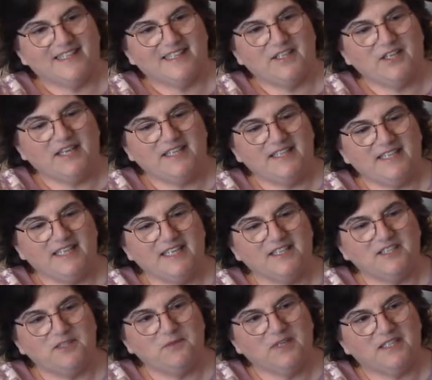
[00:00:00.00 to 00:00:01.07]
You got anything
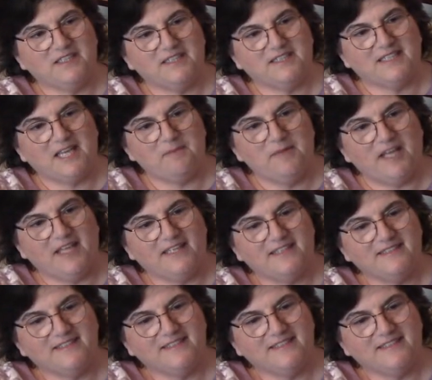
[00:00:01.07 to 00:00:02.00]
else you wanted to say, bud?